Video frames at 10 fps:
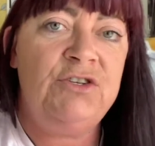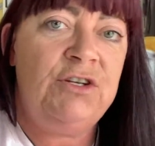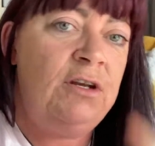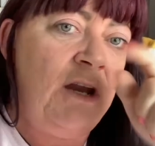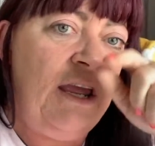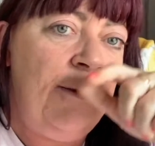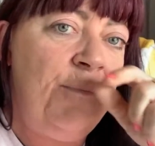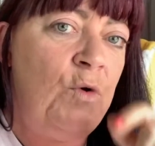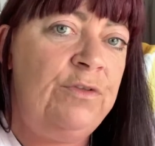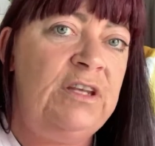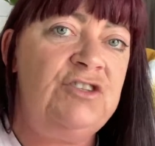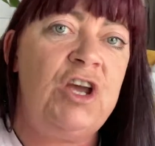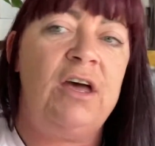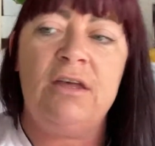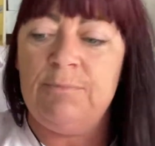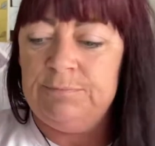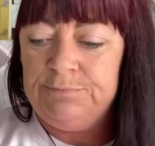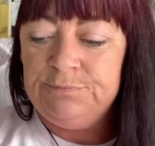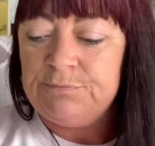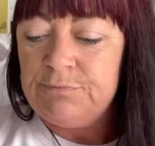So yeah, it is really,
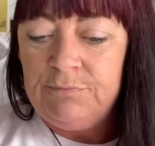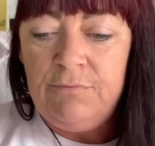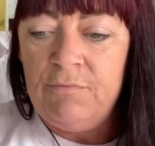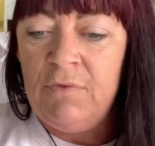really good.